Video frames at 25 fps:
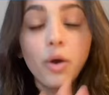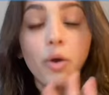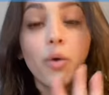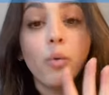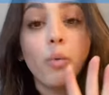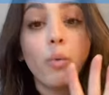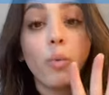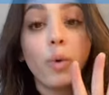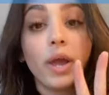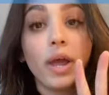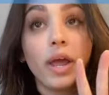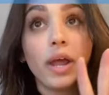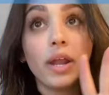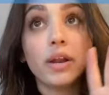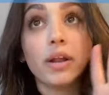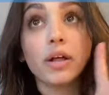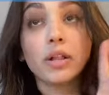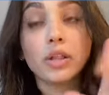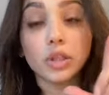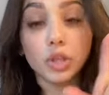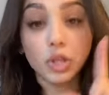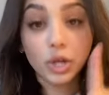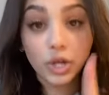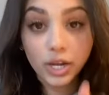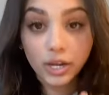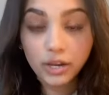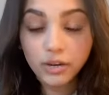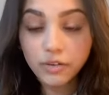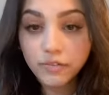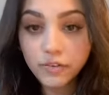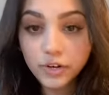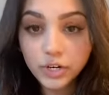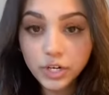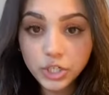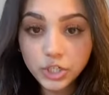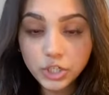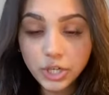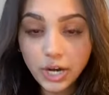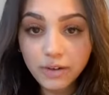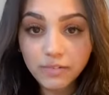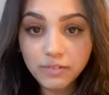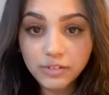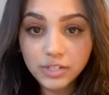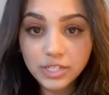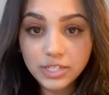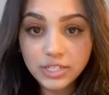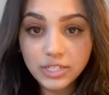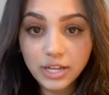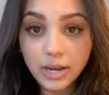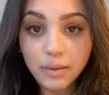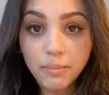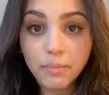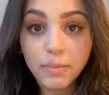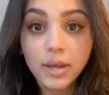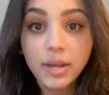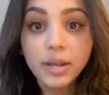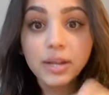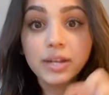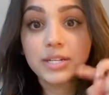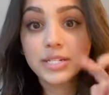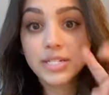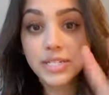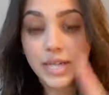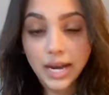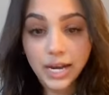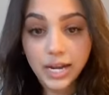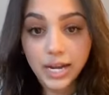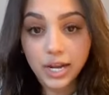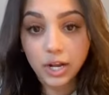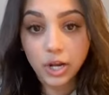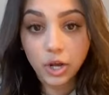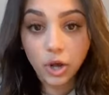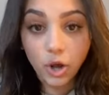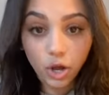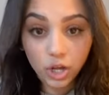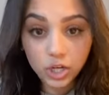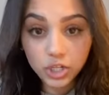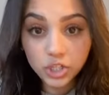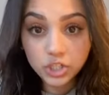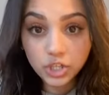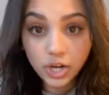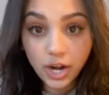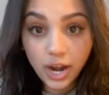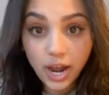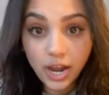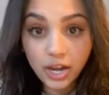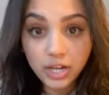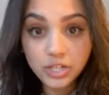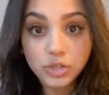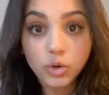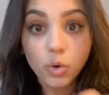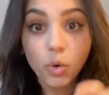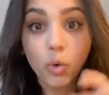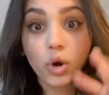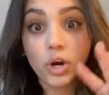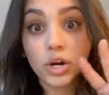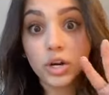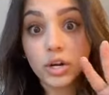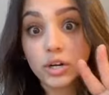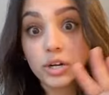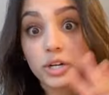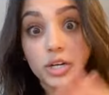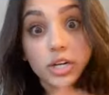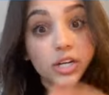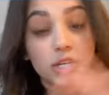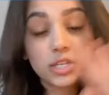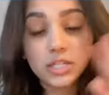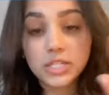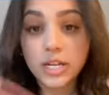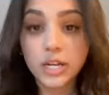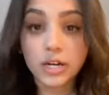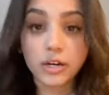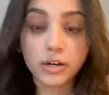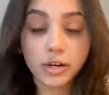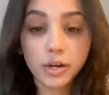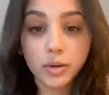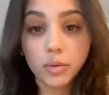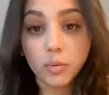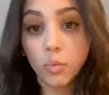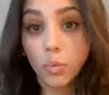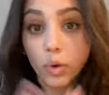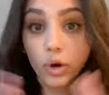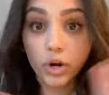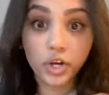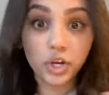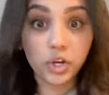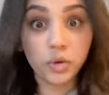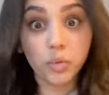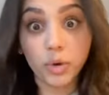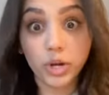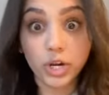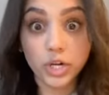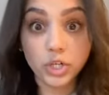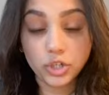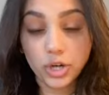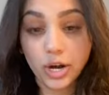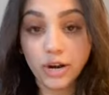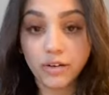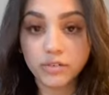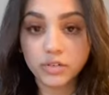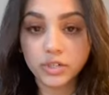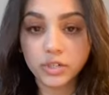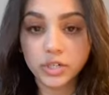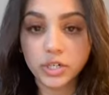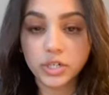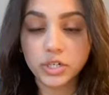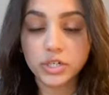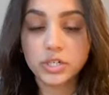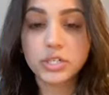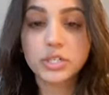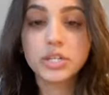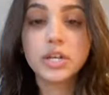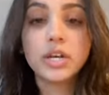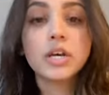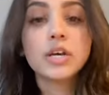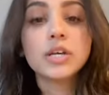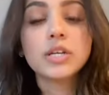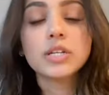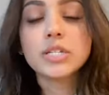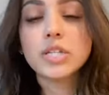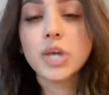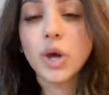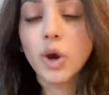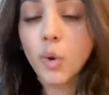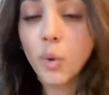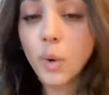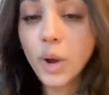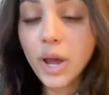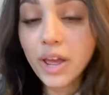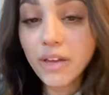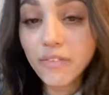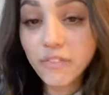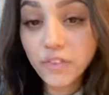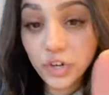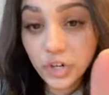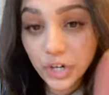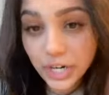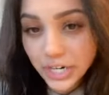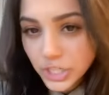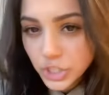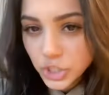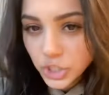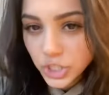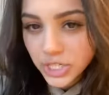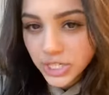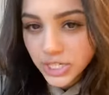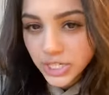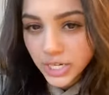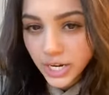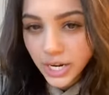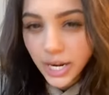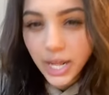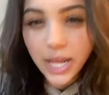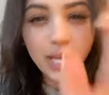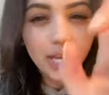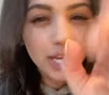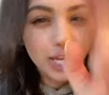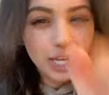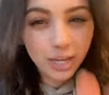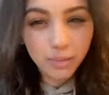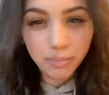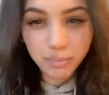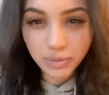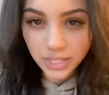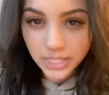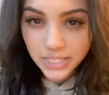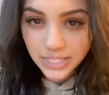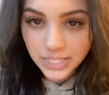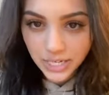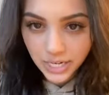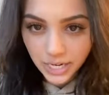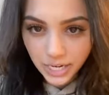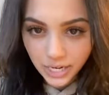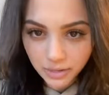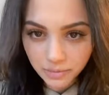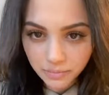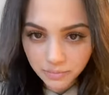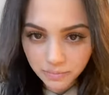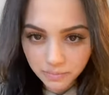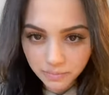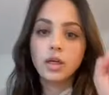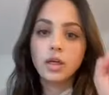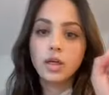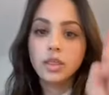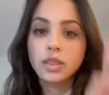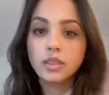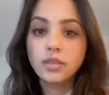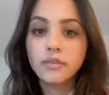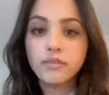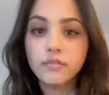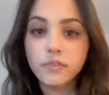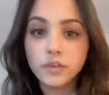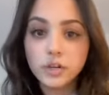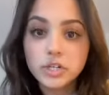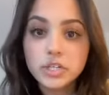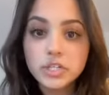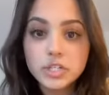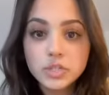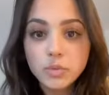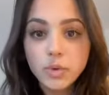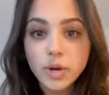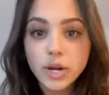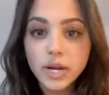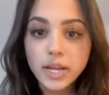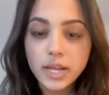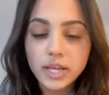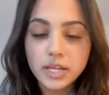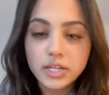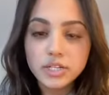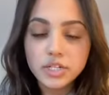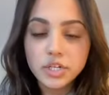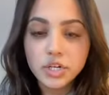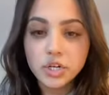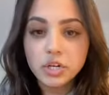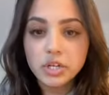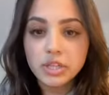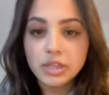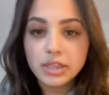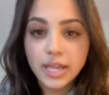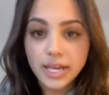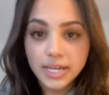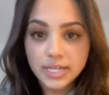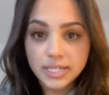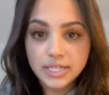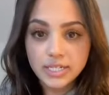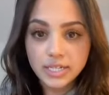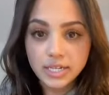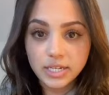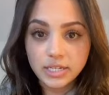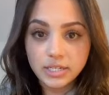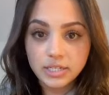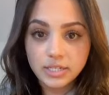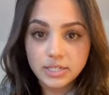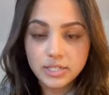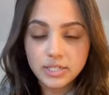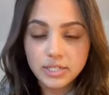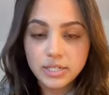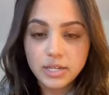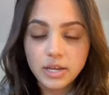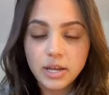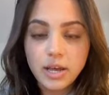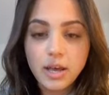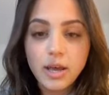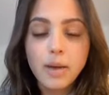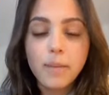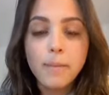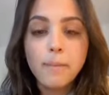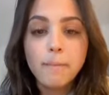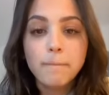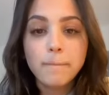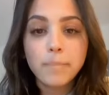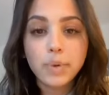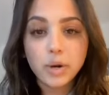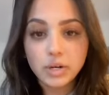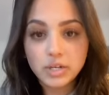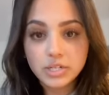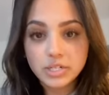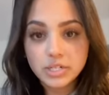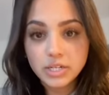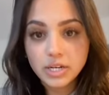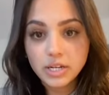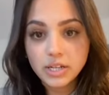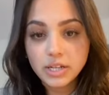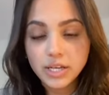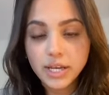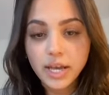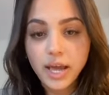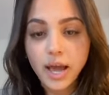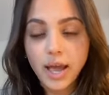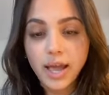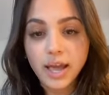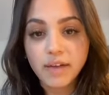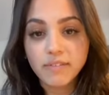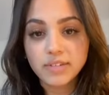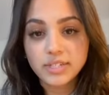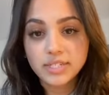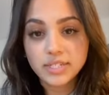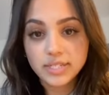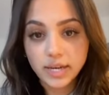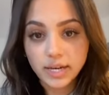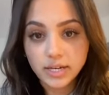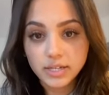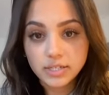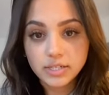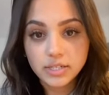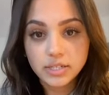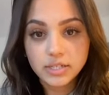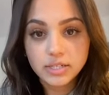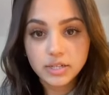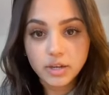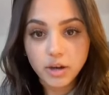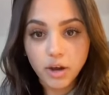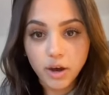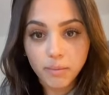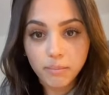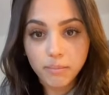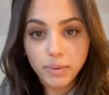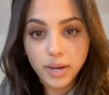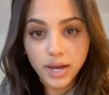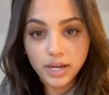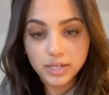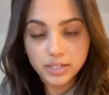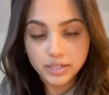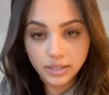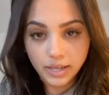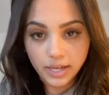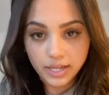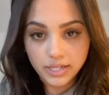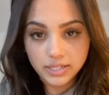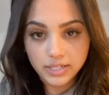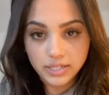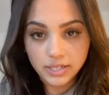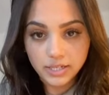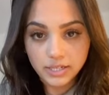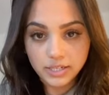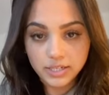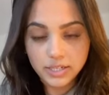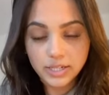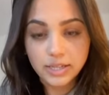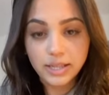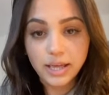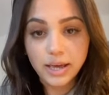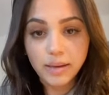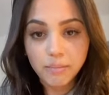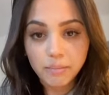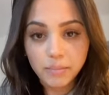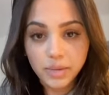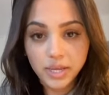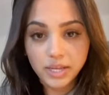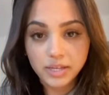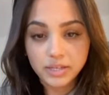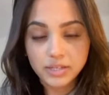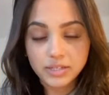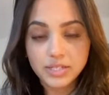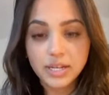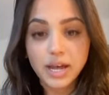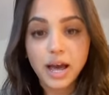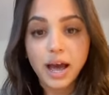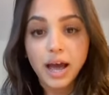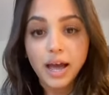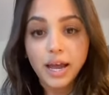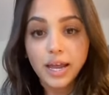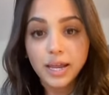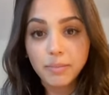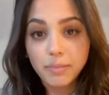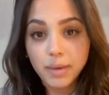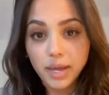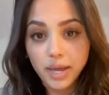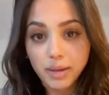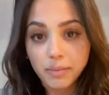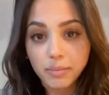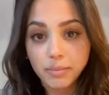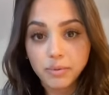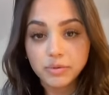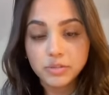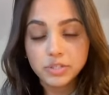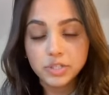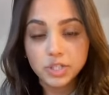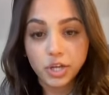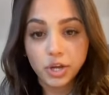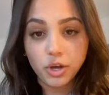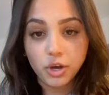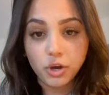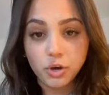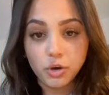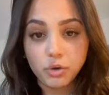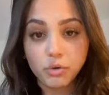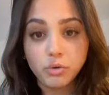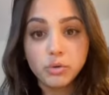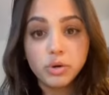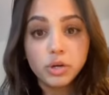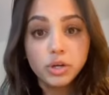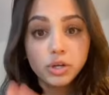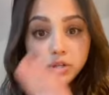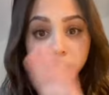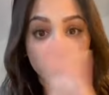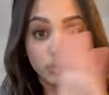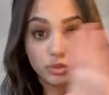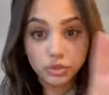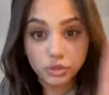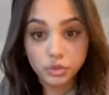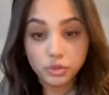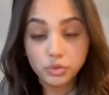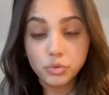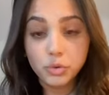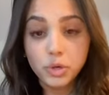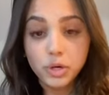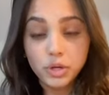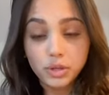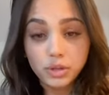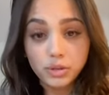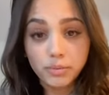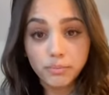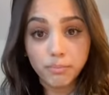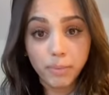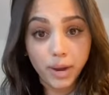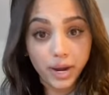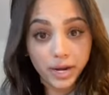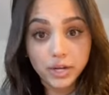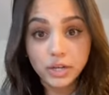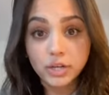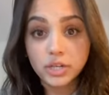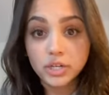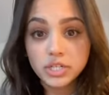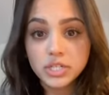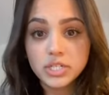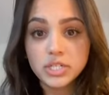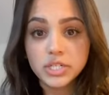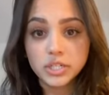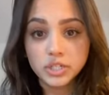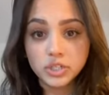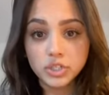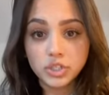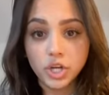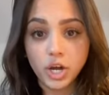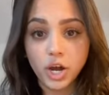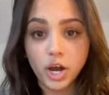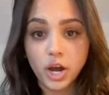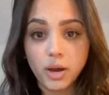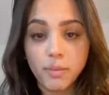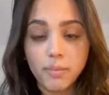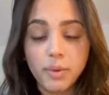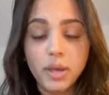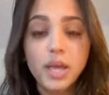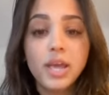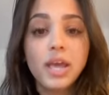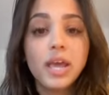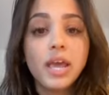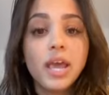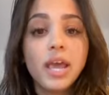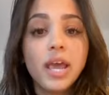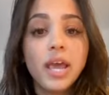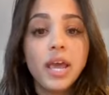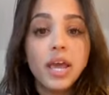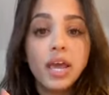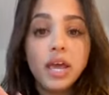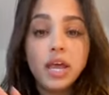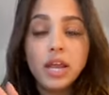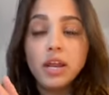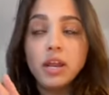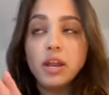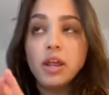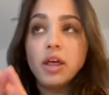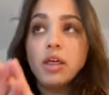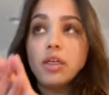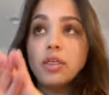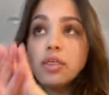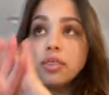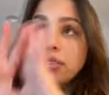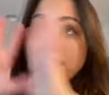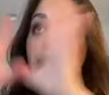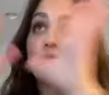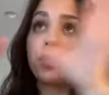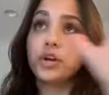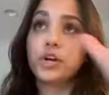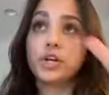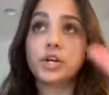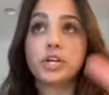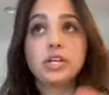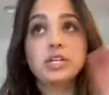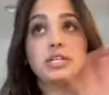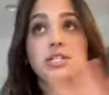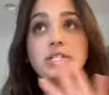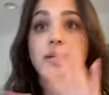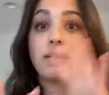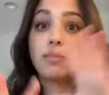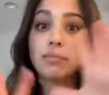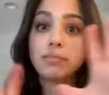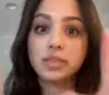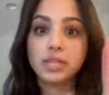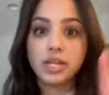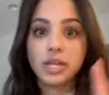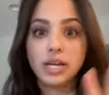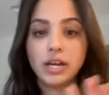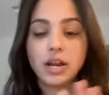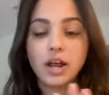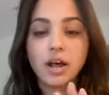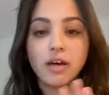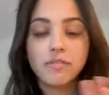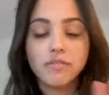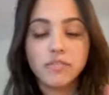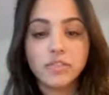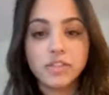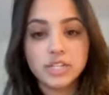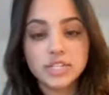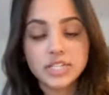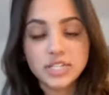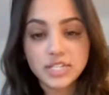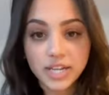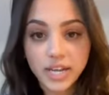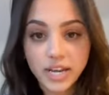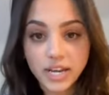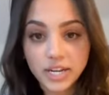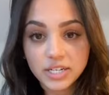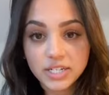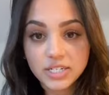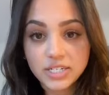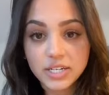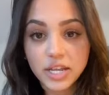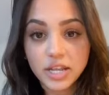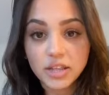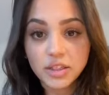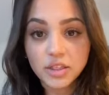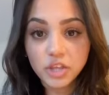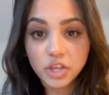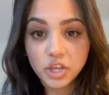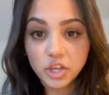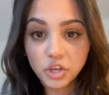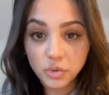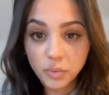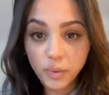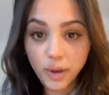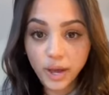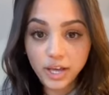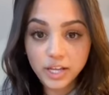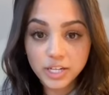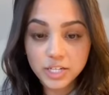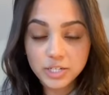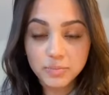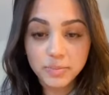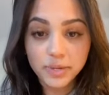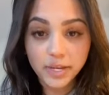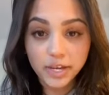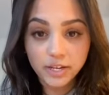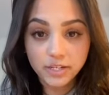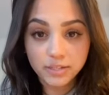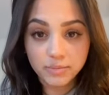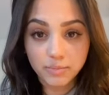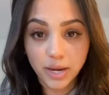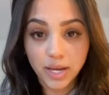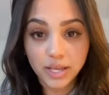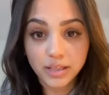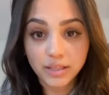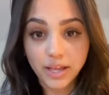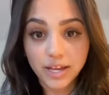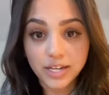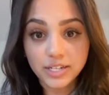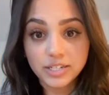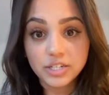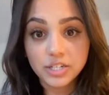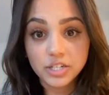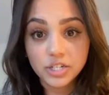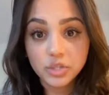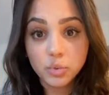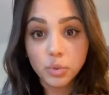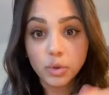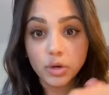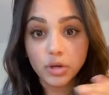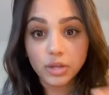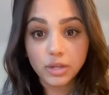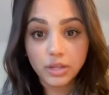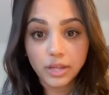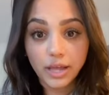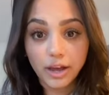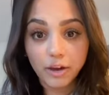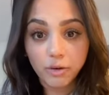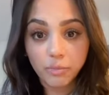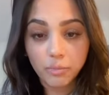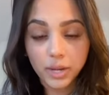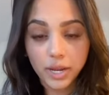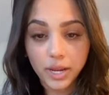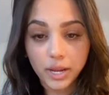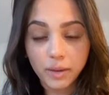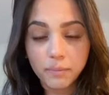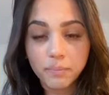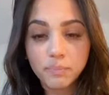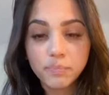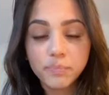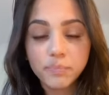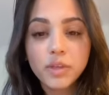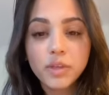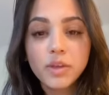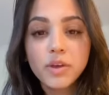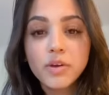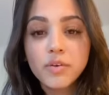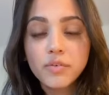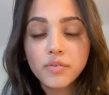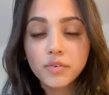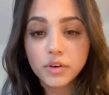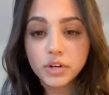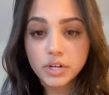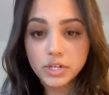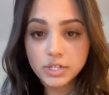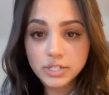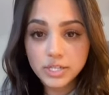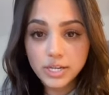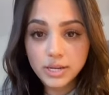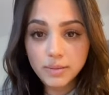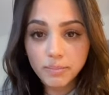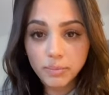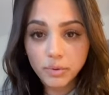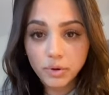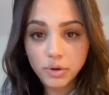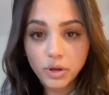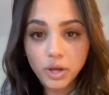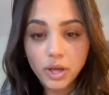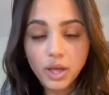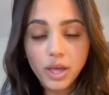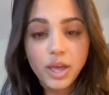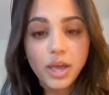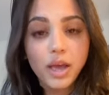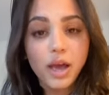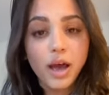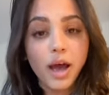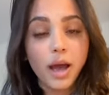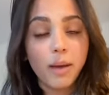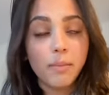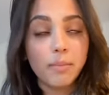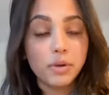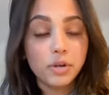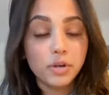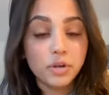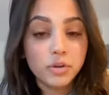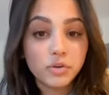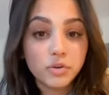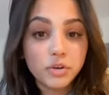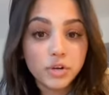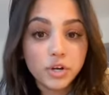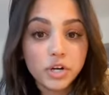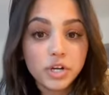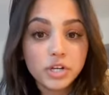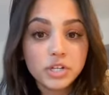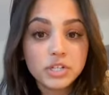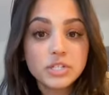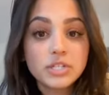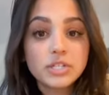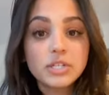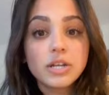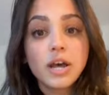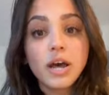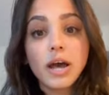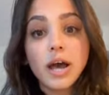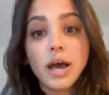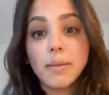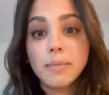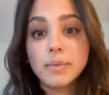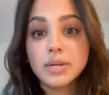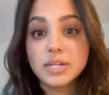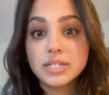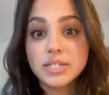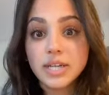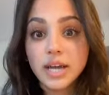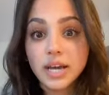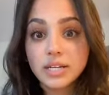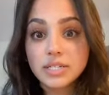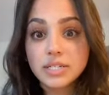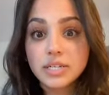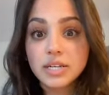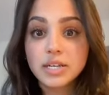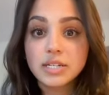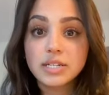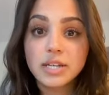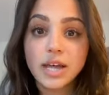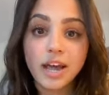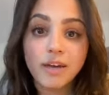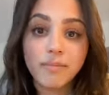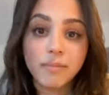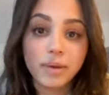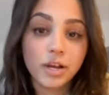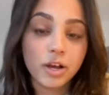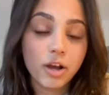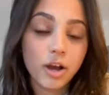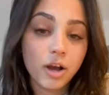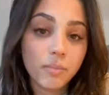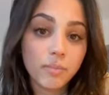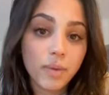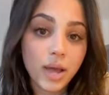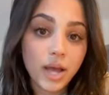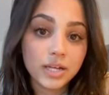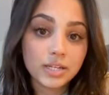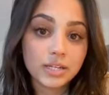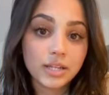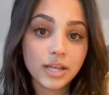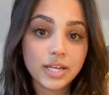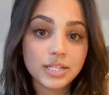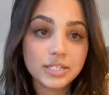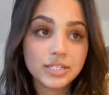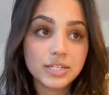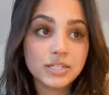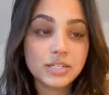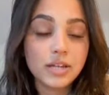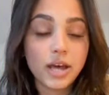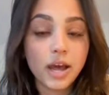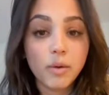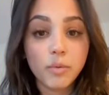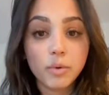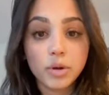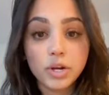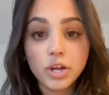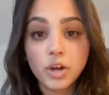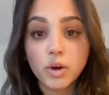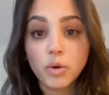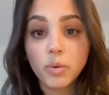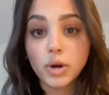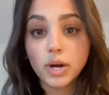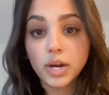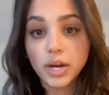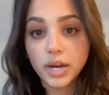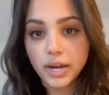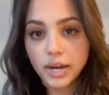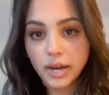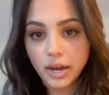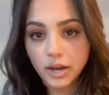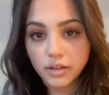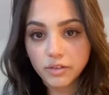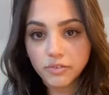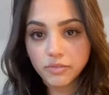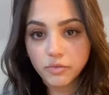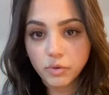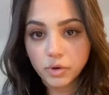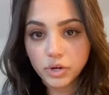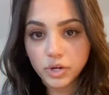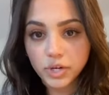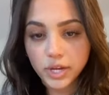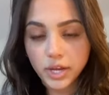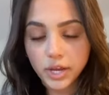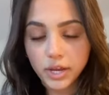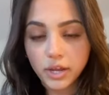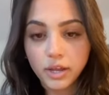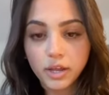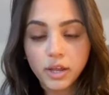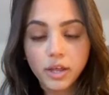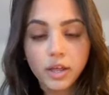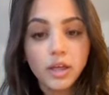when looking for a travel assignment, signing a contract, or considering where you want a travel nurse. So if you're interested, keep listening. The first one is your license. Personally, I have a Texas Compact license. That means I am able to go do my nursing job in 30 something of the states in the US because my license will allow me. For example, I'm a new nurse, I'm in Texas, I have my compact license, I want to go work in California.